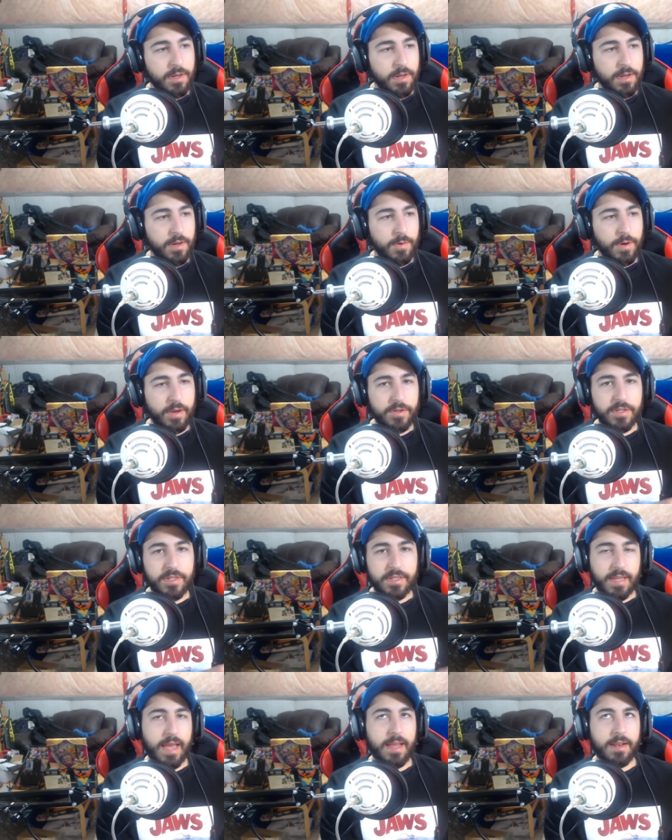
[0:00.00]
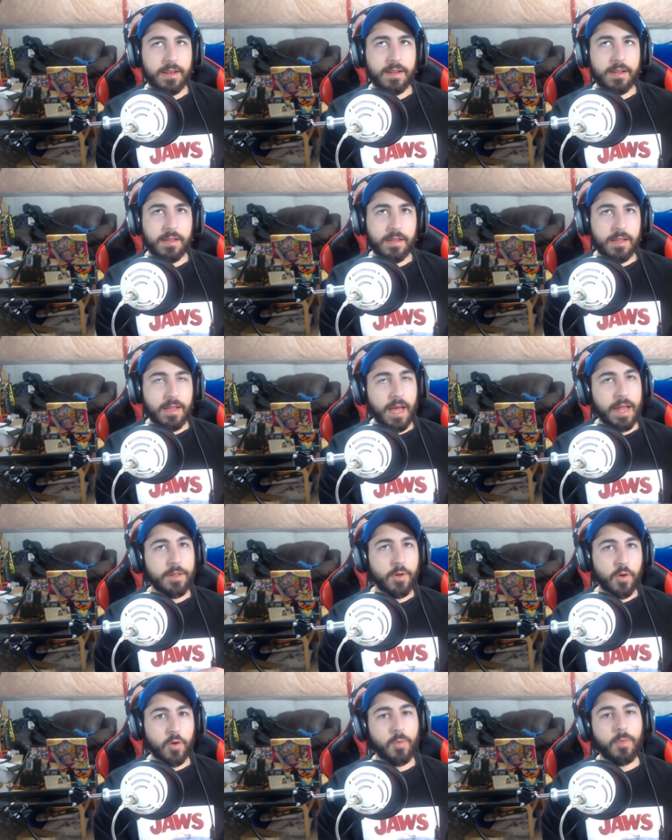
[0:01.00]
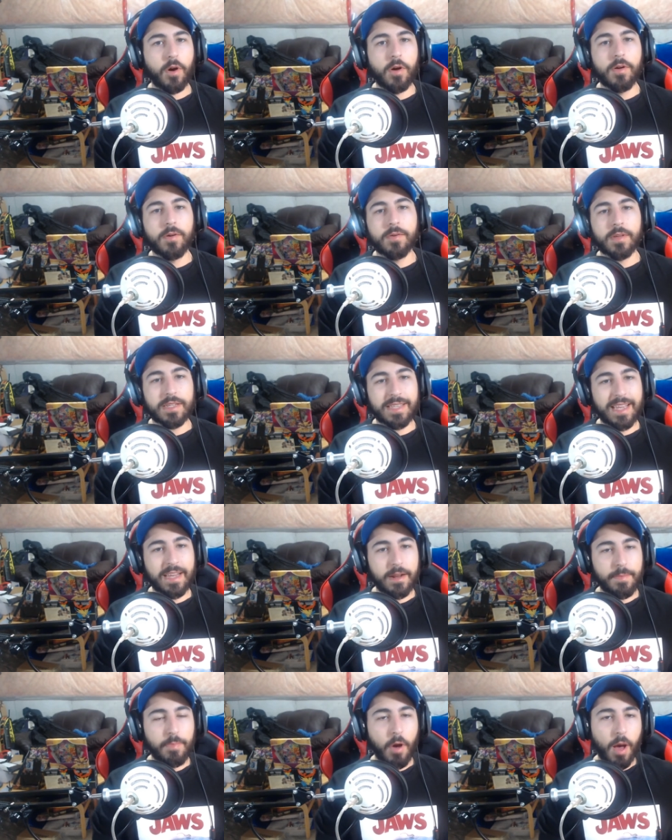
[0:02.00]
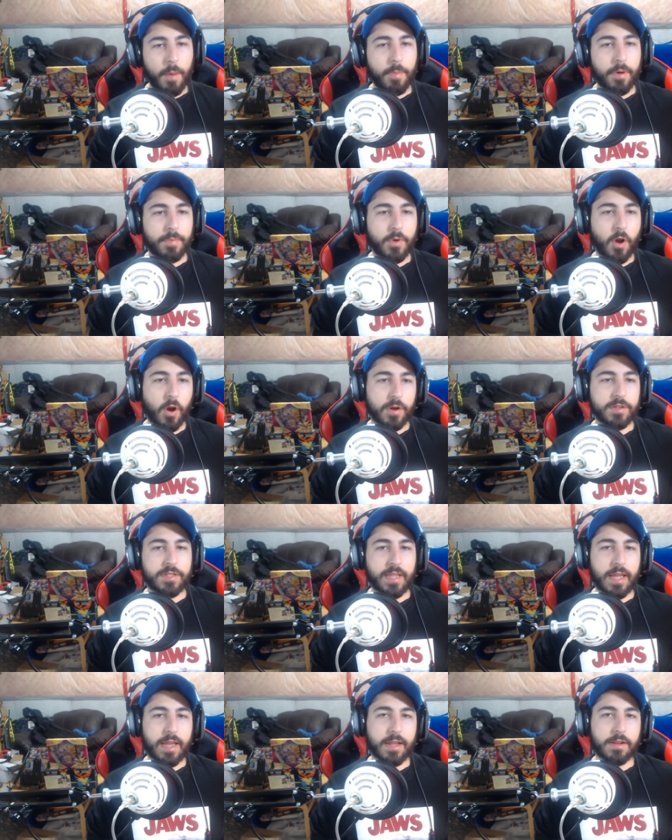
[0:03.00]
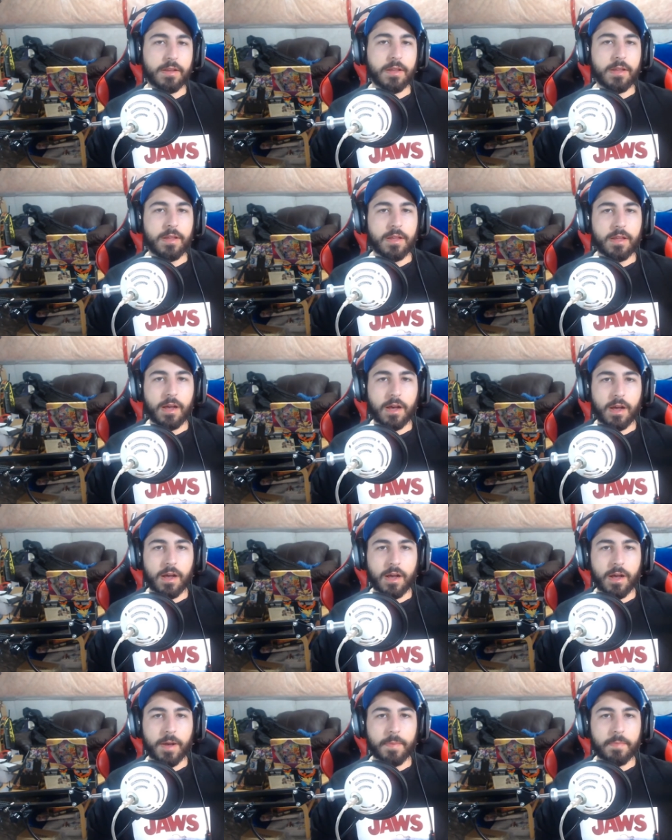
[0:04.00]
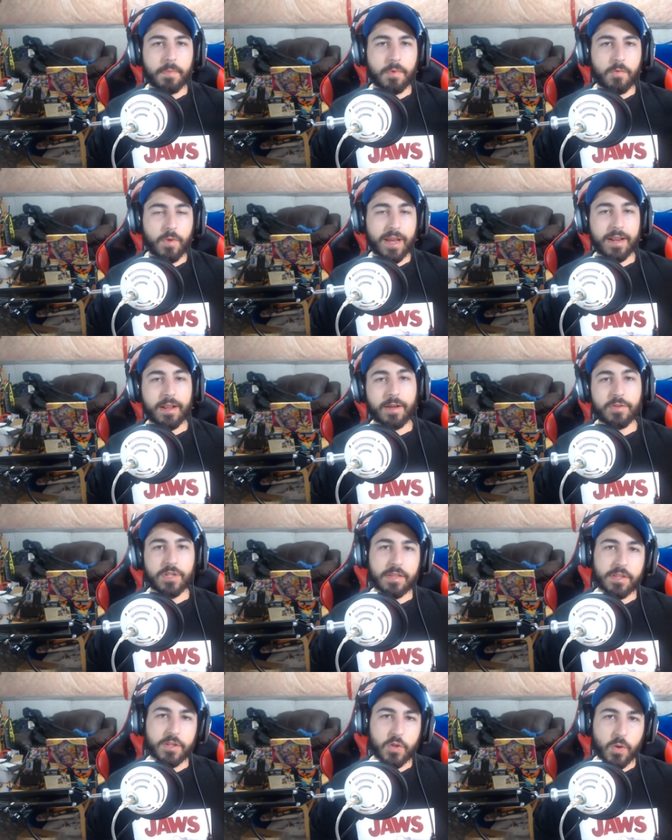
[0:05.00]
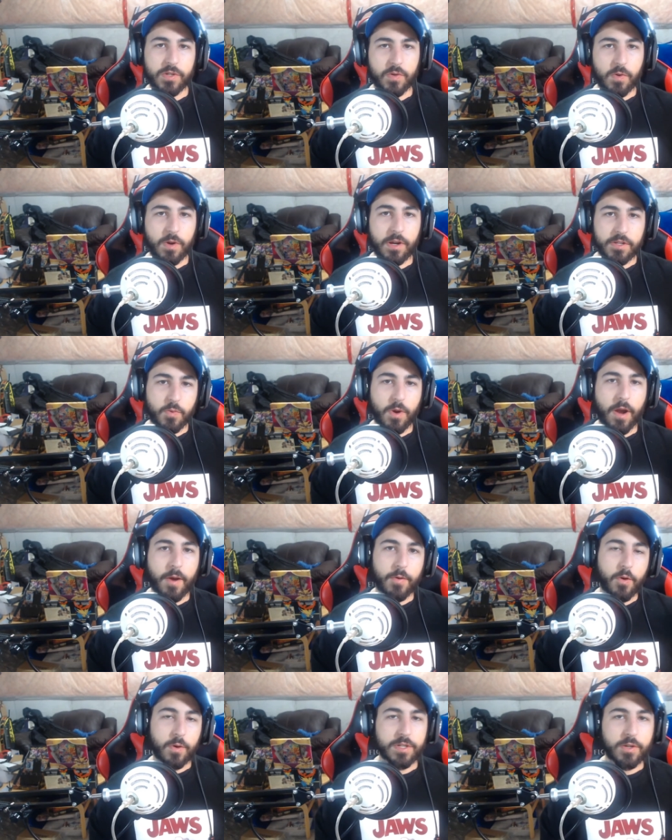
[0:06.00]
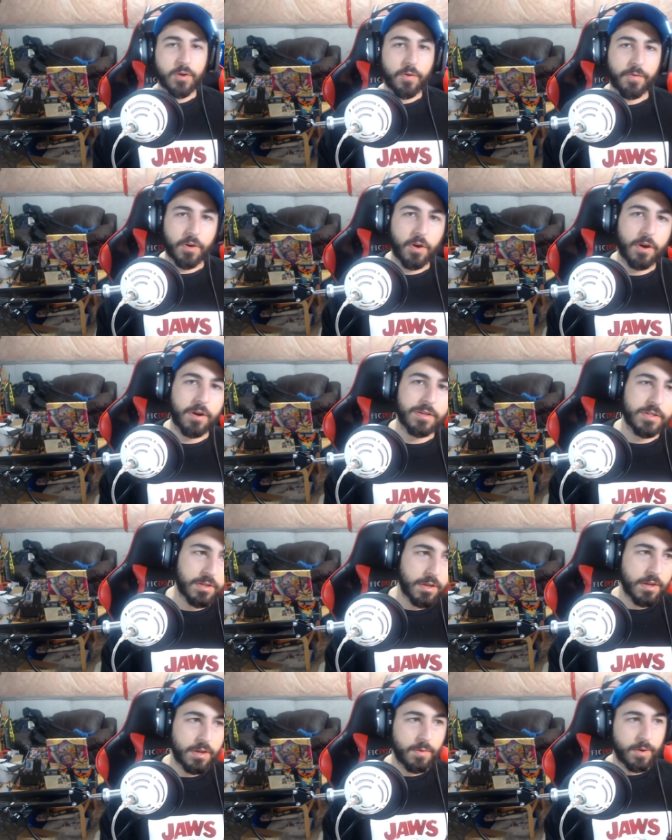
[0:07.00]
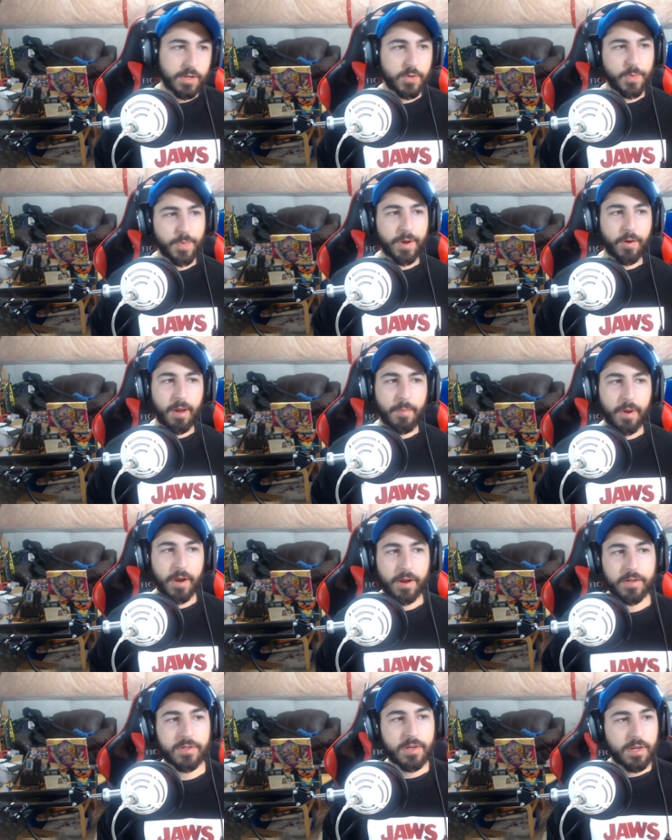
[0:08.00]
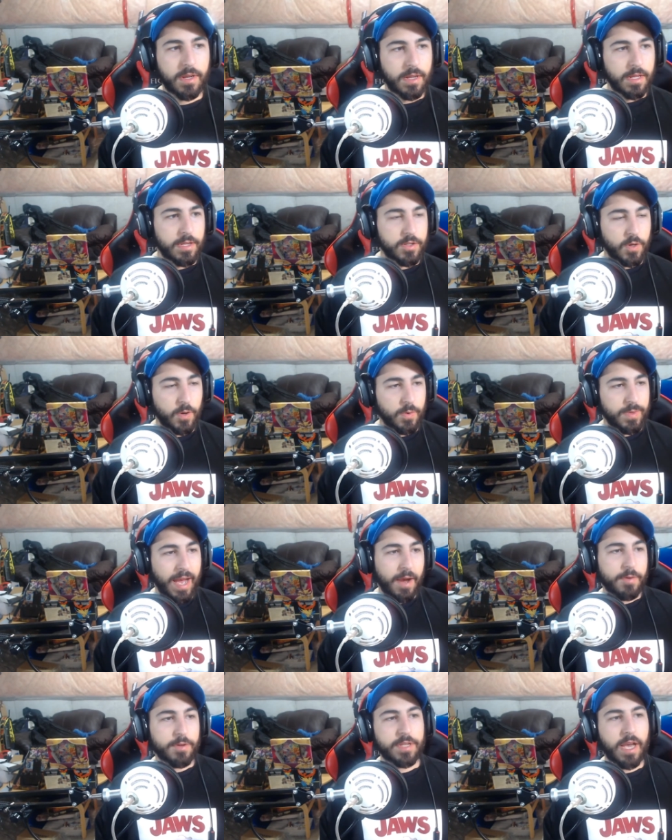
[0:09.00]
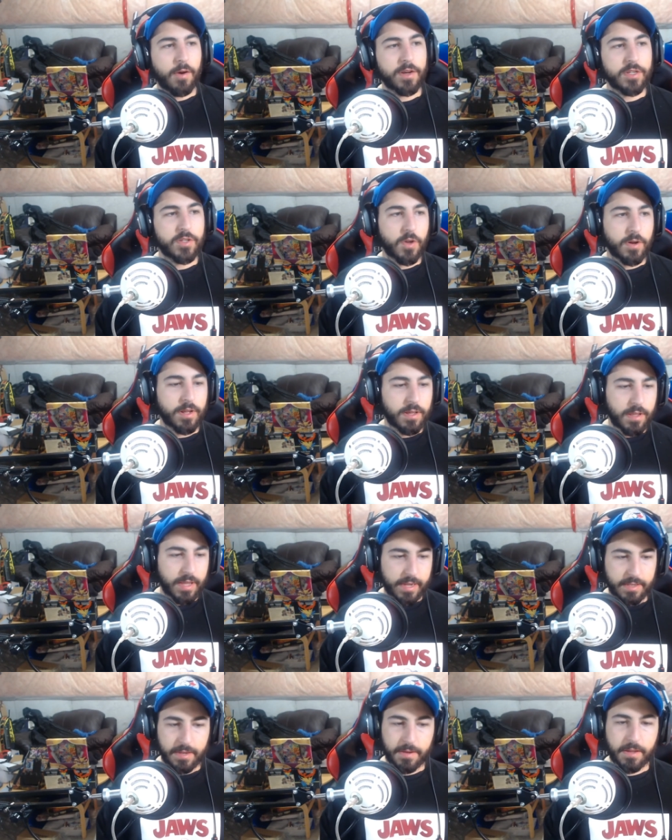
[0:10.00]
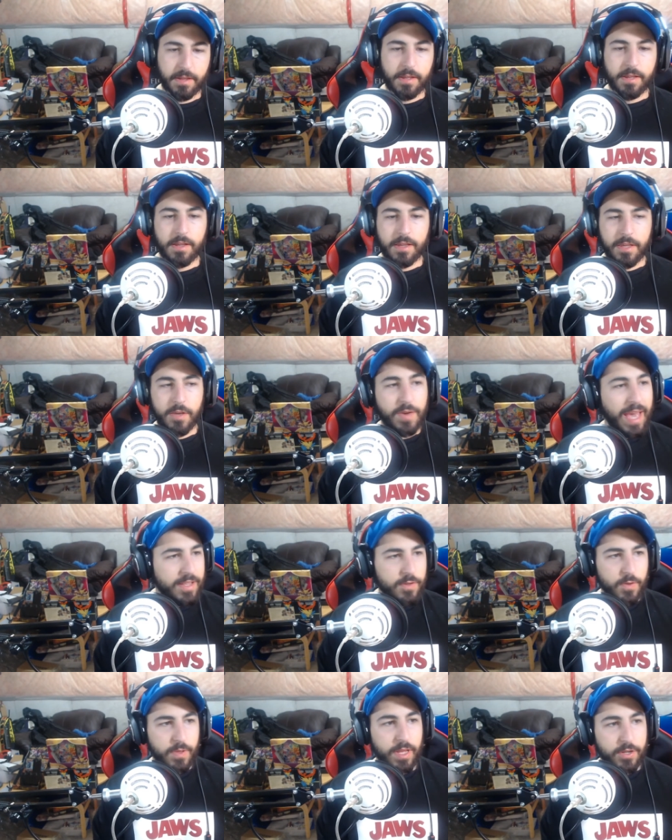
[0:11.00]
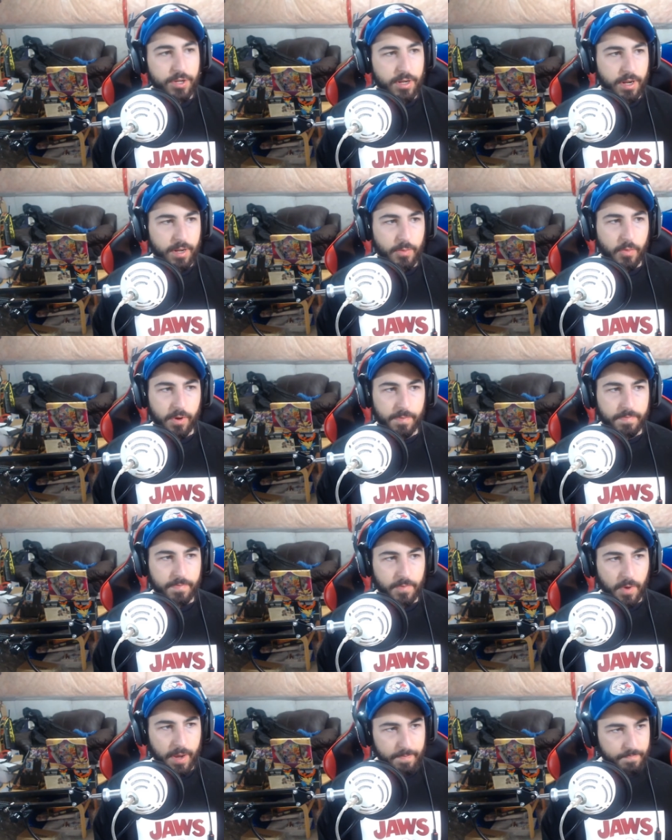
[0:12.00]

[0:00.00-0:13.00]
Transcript: when I was 10 at a local mall, because they had a pop-up card stand right outside the Toys R Us, where I would always go for cards when I was with my grandparents. So that was how I started collecting. You can't do that shit anymore, right?